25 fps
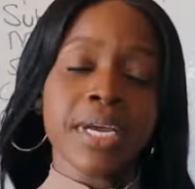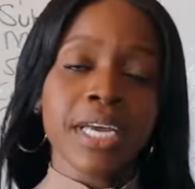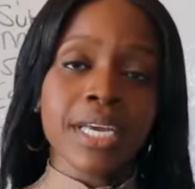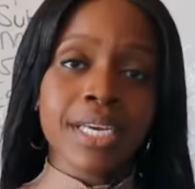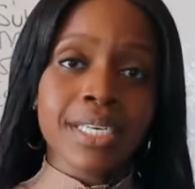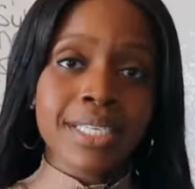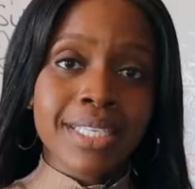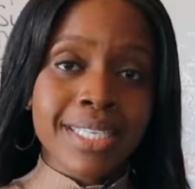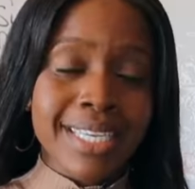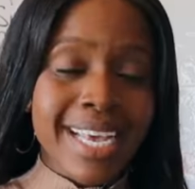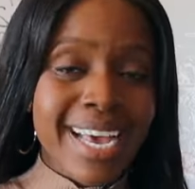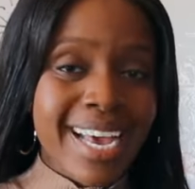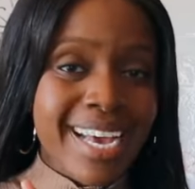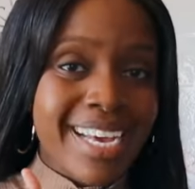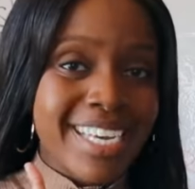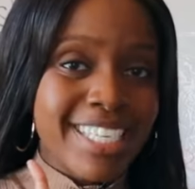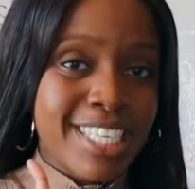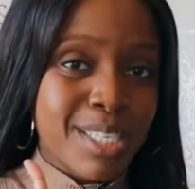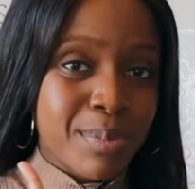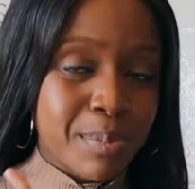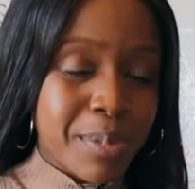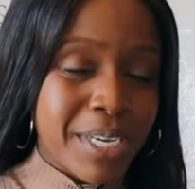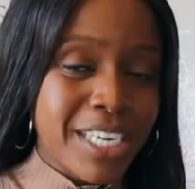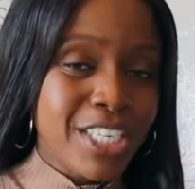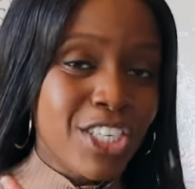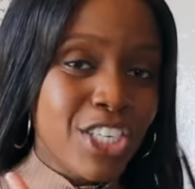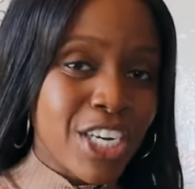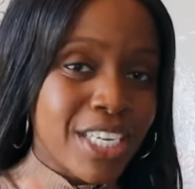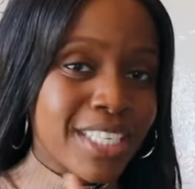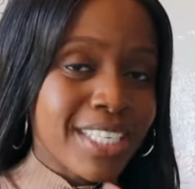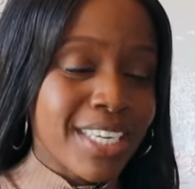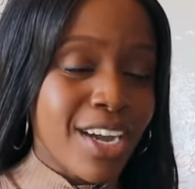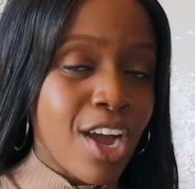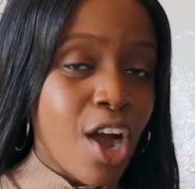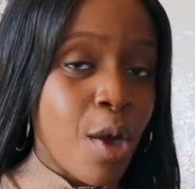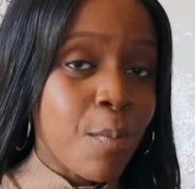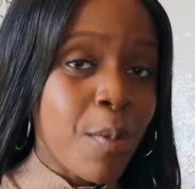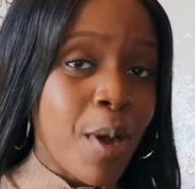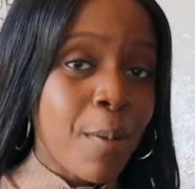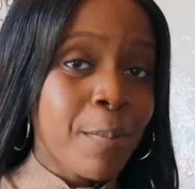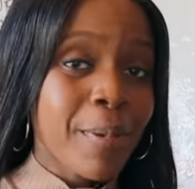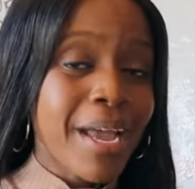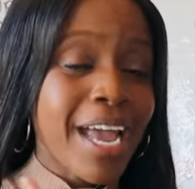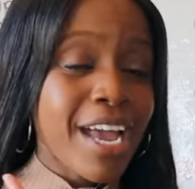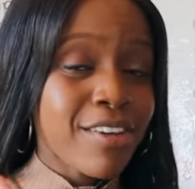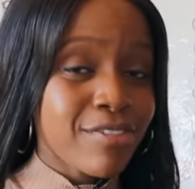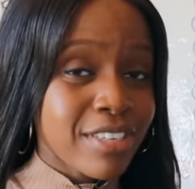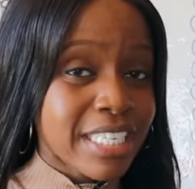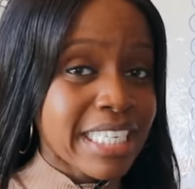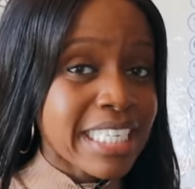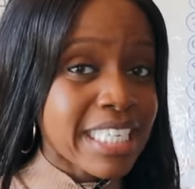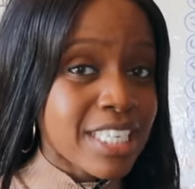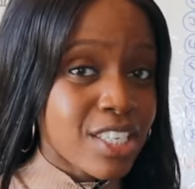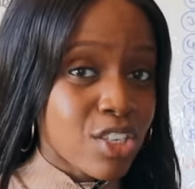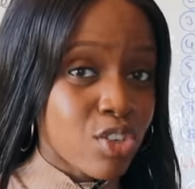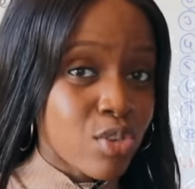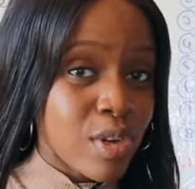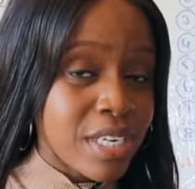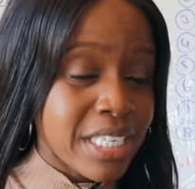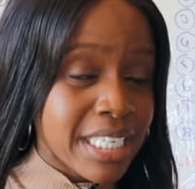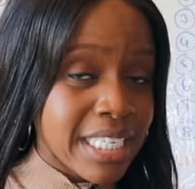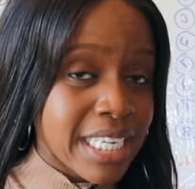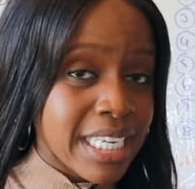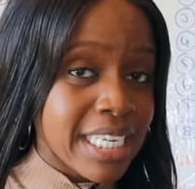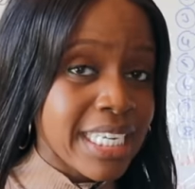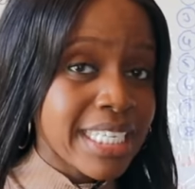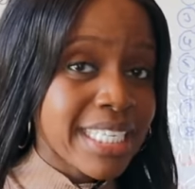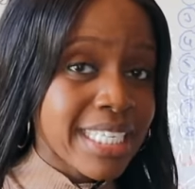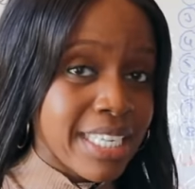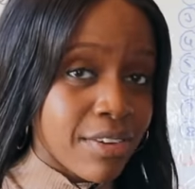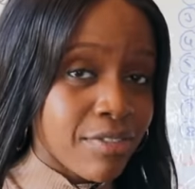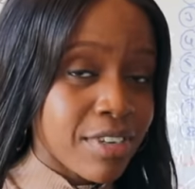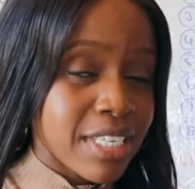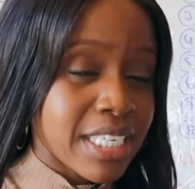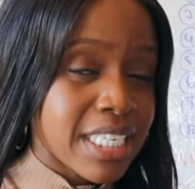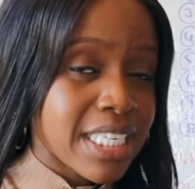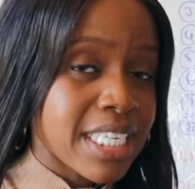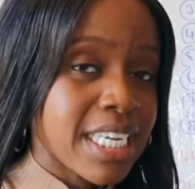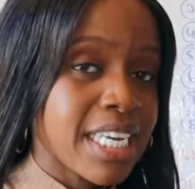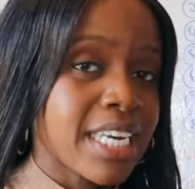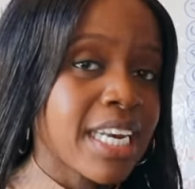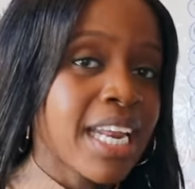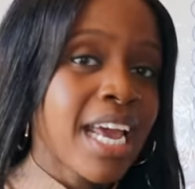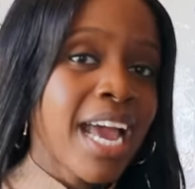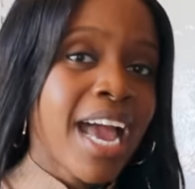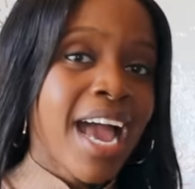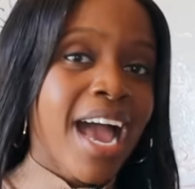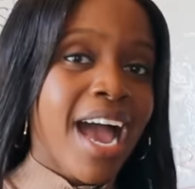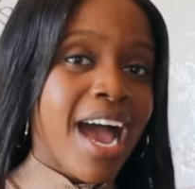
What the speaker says: because a speech hasn't come up ever since 2017.